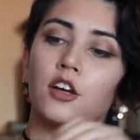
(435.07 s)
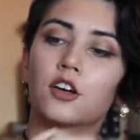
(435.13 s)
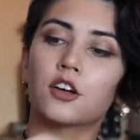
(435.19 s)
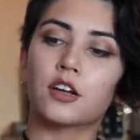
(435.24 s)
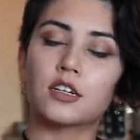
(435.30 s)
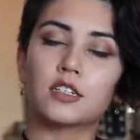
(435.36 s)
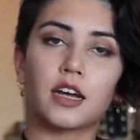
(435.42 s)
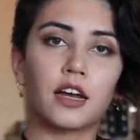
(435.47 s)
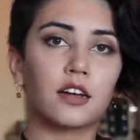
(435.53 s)
You're
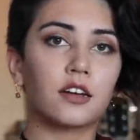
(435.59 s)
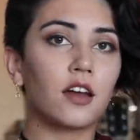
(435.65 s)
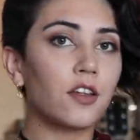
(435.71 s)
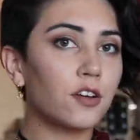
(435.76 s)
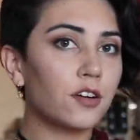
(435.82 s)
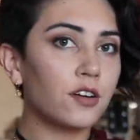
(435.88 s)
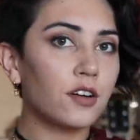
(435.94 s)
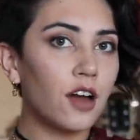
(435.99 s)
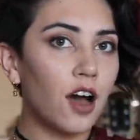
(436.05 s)
gonna tie
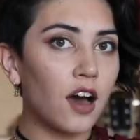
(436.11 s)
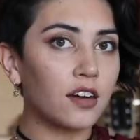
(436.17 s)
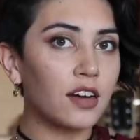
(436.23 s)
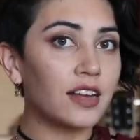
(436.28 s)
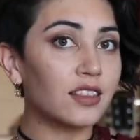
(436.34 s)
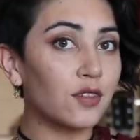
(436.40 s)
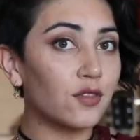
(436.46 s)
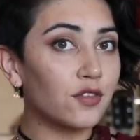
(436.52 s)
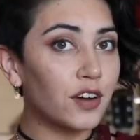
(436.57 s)
another knot
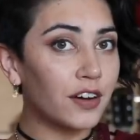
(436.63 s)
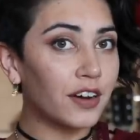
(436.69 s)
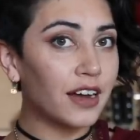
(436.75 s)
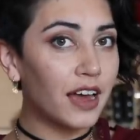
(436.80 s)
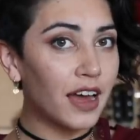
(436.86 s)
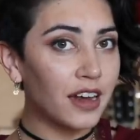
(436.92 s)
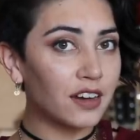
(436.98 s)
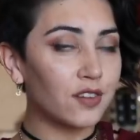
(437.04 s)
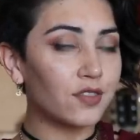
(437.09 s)
at the
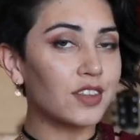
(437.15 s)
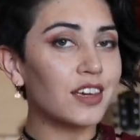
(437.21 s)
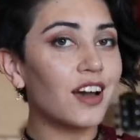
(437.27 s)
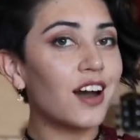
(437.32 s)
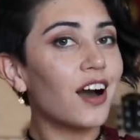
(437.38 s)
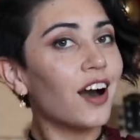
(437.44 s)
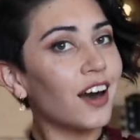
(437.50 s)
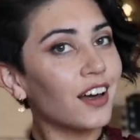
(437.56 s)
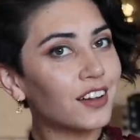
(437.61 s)
very end of the
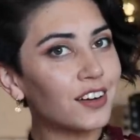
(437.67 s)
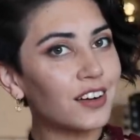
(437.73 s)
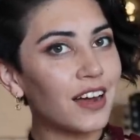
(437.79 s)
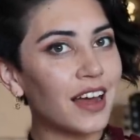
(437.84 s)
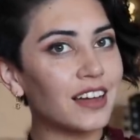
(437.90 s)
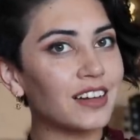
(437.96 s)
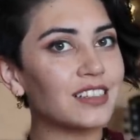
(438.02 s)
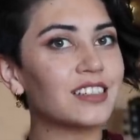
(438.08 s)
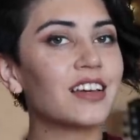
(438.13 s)
other
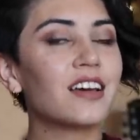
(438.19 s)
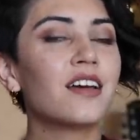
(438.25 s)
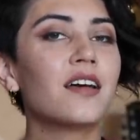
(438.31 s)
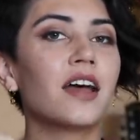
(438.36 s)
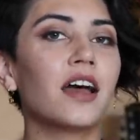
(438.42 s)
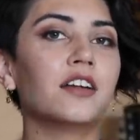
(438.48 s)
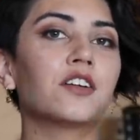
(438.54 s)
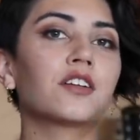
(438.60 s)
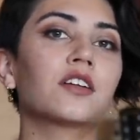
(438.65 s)
end,
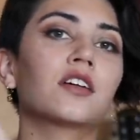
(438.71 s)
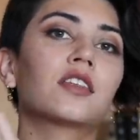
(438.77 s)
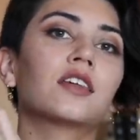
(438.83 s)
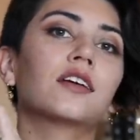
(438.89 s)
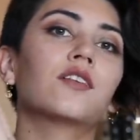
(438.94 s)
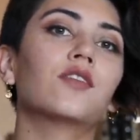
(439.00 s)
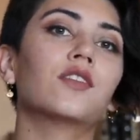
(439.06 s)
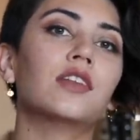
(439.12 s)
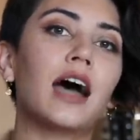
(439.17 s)
and you're gonna
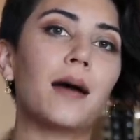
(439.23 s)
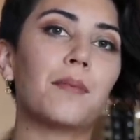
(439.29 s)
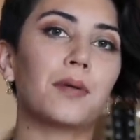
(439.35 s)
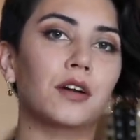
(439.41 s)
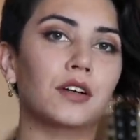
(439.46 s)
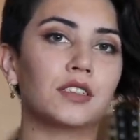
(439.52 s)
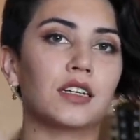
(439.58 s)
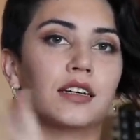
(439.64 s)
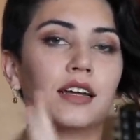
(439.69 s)
think of that
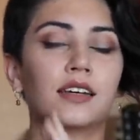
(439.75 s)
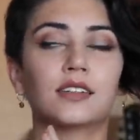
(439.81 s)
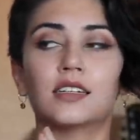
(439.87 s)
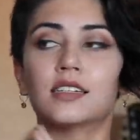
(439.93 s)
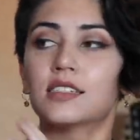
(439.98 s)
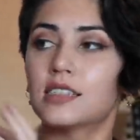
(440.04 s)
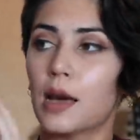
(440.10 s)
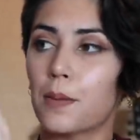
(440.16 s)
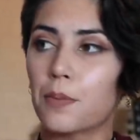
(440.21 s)
person as a
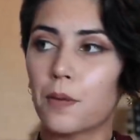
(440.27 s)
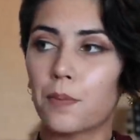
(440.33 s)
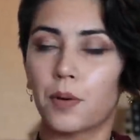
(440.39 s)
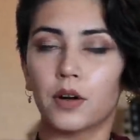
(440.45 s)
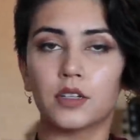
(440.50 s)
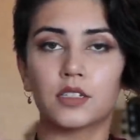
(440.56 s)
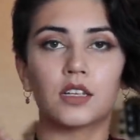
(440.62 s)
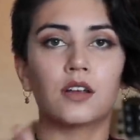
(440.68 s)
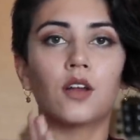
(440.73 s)
separate
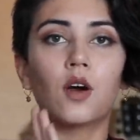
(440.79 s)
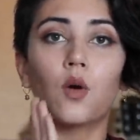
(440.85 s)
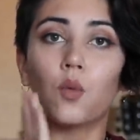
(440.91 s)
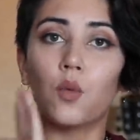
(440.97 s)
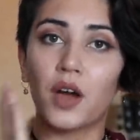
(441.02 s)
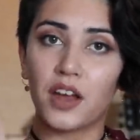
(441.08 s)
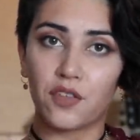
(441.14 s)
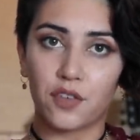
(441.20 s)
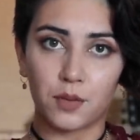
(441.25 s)
person
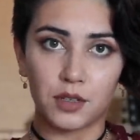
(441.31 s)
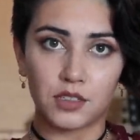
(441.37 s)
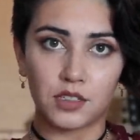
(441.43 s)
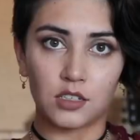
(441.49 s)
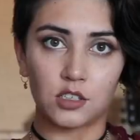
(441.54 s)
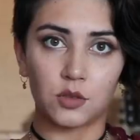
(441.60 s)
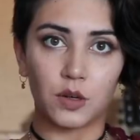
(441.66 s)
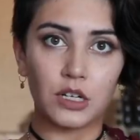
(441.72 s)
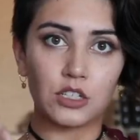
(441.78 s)
away from the
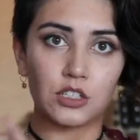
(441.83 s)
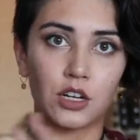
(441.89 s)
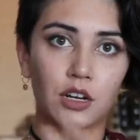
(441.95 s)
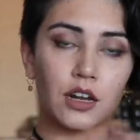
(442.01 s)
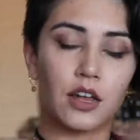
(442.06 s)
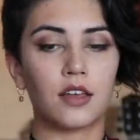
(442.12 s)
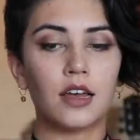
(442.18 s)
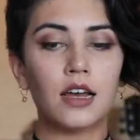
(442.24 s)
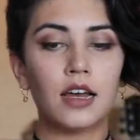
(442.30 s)

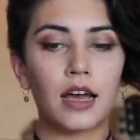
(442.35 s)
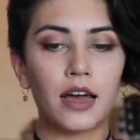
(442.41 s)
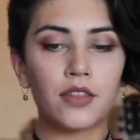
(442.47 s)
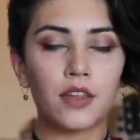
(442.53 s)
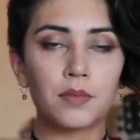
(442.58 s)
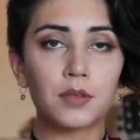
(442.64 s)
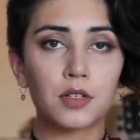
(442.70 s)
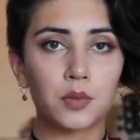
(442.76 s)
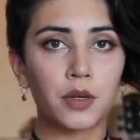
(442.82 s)
situation. And
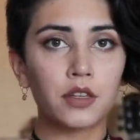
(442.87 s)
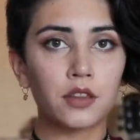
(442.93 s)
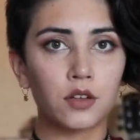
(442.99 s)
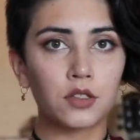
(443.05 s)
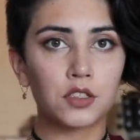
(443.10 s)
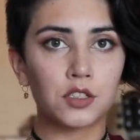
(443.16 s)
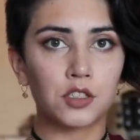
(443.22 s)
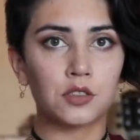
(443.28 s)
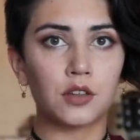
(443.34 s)
then between
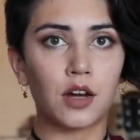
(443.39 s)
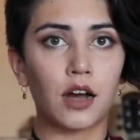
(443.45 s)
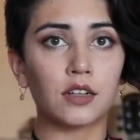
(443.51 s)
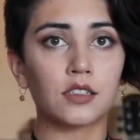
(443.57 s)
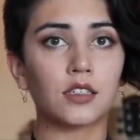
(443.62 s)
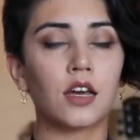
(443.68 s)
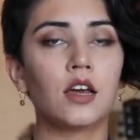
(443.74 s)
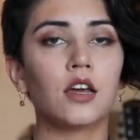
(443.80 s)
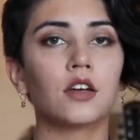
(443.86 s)
those two
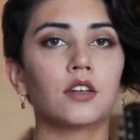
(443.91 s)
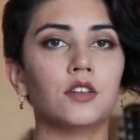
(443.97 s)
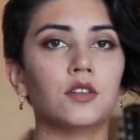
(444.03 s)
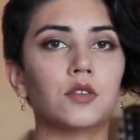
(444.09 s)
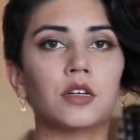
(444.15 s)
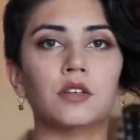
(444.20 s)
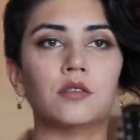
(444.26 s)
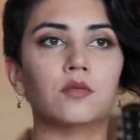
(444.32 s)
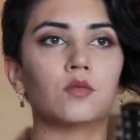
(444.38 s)
knots,
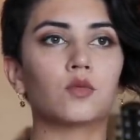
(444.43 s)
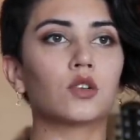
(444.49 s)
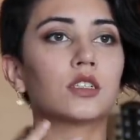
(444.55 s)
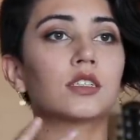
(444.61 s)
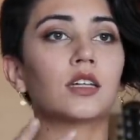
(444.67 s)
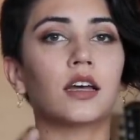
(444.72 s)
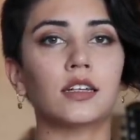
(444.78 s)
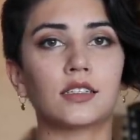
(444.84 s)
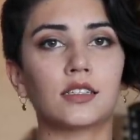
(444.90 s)
you can
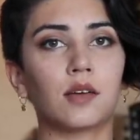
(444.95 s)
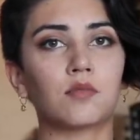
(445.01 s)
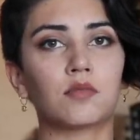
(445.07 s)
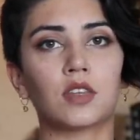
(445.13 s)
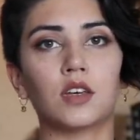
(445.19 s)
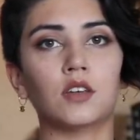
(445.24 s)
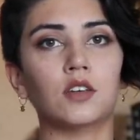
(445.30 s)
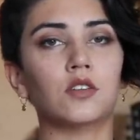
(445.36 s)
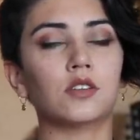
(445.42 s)
recite
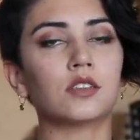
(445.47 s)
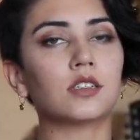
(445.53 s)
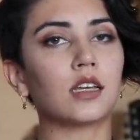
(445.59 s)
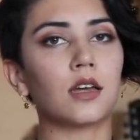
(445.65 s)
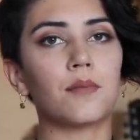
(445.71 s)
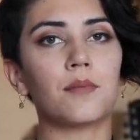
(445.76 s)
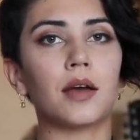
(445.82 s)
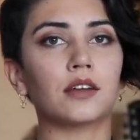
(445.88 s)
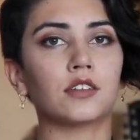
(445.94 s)
something, you can
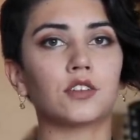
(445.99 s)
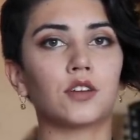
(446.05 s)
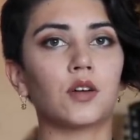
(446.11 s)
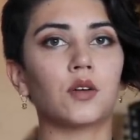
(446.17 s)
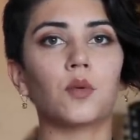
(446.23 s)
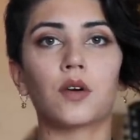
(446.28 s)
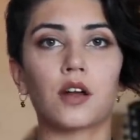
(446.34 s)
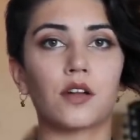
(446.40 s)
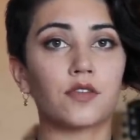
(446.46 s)
say a
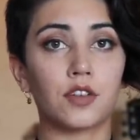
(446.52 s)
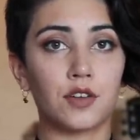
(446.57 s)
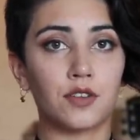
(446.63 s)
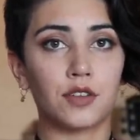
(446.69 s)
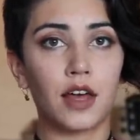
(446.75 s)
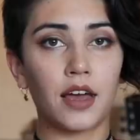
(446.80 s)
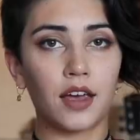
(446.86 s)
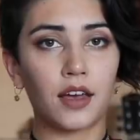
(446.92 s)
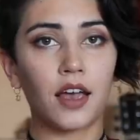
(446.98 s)
mantra, whatever you
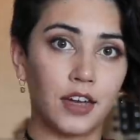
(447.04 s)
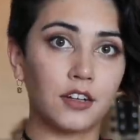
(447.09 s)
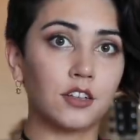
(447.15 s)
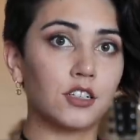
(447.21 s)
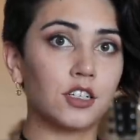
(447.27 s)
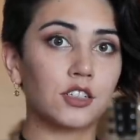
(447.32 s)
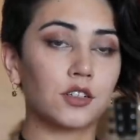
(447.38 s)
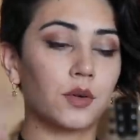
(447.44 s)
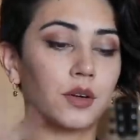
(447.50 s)
like, and
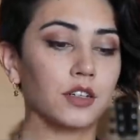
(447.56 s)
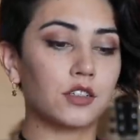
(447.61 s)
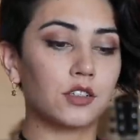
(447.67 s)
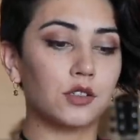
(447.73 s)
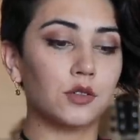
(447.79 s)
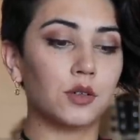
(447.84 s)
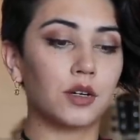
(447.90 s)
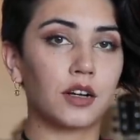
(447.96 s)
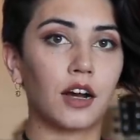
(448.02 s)
you're just going
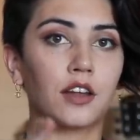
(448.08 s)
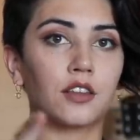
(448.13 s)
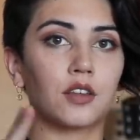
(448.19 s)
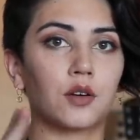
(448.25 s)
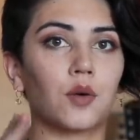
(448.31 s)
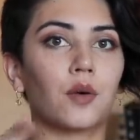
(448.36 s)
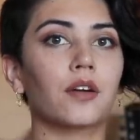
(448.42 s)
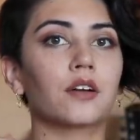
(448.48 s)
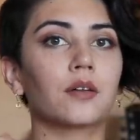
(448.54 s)
to cut the
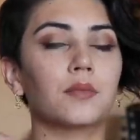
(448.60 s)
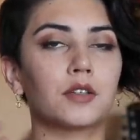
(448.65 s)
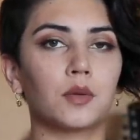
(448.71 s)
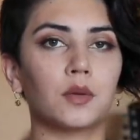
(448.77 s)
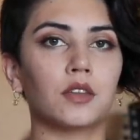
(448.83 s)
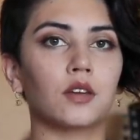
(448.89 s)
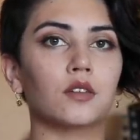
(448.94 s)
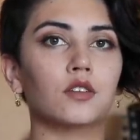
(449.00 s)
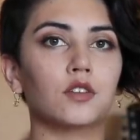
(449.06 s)
cord
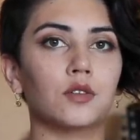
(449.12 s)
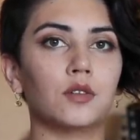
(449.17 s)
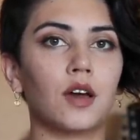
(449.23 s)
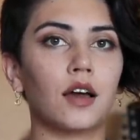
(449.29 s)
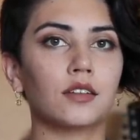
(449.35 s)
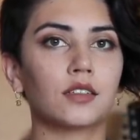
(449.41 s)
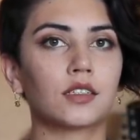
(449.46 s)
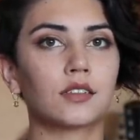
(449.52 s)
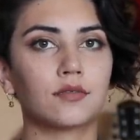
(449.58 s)
between those two
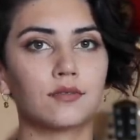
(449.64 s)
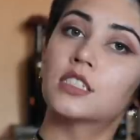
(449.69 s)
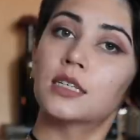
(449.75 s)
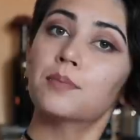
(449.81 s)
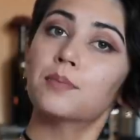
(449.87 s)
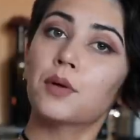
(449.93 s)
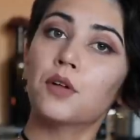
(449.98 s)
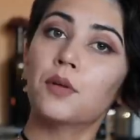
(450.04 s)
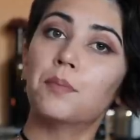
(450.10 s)
knots.
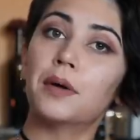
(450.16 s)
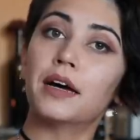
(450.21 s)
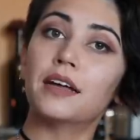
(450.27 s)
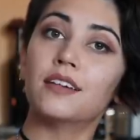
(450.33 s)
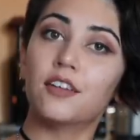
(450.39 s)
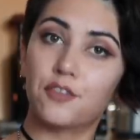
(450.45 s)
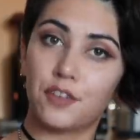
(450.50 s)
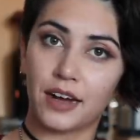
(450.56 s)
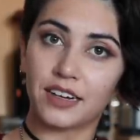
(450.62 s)
Simple but
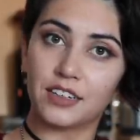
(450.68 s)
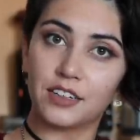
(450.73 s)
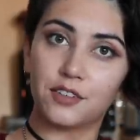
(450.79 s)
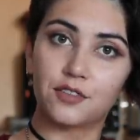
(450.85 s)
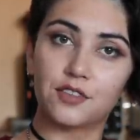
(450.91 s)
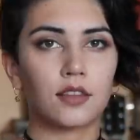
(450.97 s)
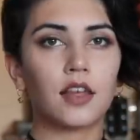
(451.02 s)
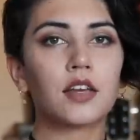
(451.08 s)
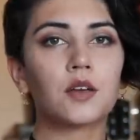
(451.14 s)
effective.
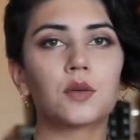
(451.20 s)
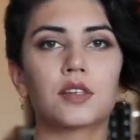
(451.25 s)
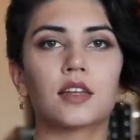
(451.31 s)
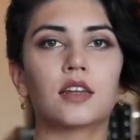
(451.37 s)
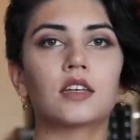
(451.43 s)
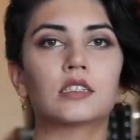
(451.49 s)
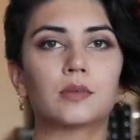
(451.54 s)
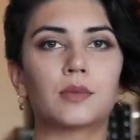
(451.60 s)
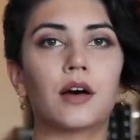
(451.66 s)
Like with
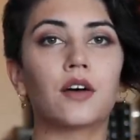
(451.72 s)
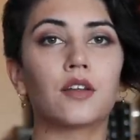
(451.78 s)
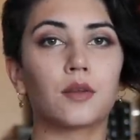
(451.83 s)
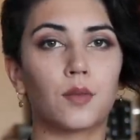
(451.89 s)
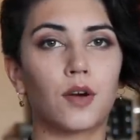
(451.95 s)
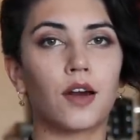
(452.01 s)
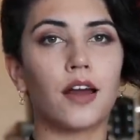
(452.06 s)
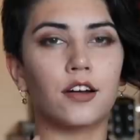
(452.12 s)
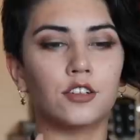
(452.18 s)
any spell, the
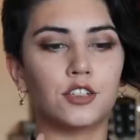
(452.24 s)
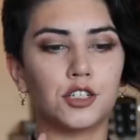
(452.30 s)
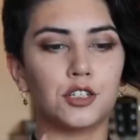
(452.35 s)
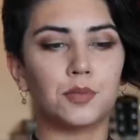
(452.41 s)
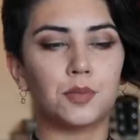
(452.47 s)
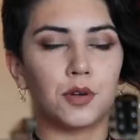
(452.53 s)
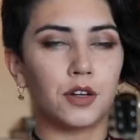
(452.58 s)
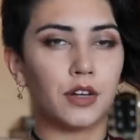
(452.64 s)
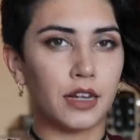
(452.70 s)
more energy
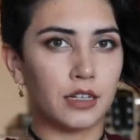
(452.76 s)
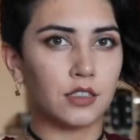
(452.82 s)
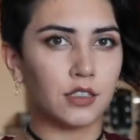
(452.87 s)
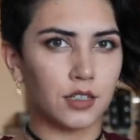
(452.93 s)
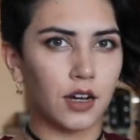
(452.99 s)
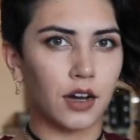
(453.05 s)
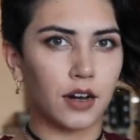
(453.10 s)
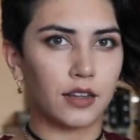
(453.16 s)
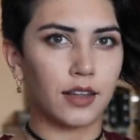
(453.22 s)
you put
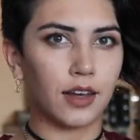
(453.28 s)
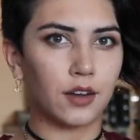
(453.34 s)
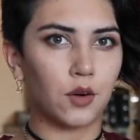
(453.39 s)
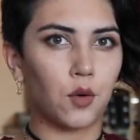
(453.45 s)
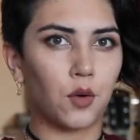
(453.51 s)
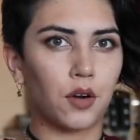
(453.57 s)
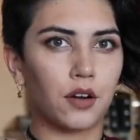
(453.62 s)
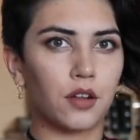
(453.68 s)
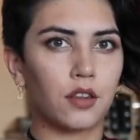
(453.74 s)
into cutting that
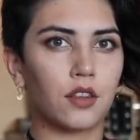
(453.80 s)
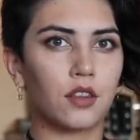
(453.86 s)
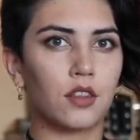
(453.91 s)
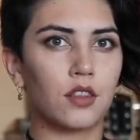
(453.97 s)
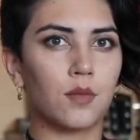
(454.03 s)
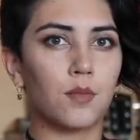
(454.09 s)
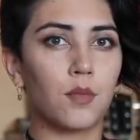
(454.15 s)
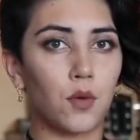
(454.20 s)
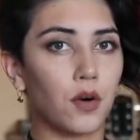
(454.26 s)
cord,
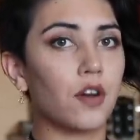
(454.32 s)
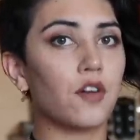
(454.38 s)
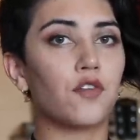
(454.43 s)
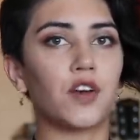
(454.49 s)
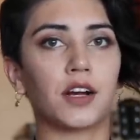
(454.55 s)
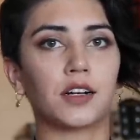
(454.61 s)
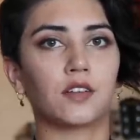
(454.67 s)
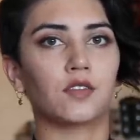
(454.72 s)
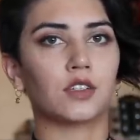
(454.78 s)
the more
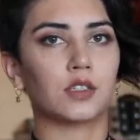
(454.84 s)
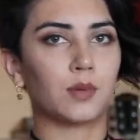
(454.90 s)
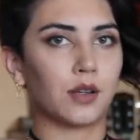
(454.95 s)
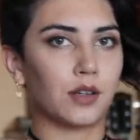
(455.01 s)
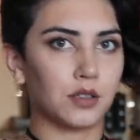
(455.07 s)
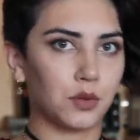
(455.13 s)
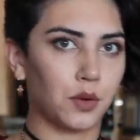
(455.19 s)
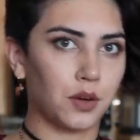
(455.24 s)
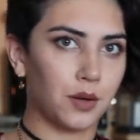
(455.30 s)
effective the
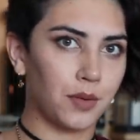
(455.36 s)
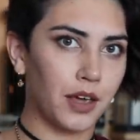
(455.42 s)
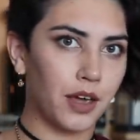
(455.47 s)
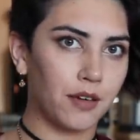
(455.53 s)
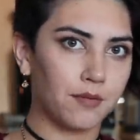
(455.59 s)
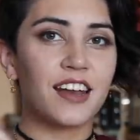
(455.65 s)
spell is going to be.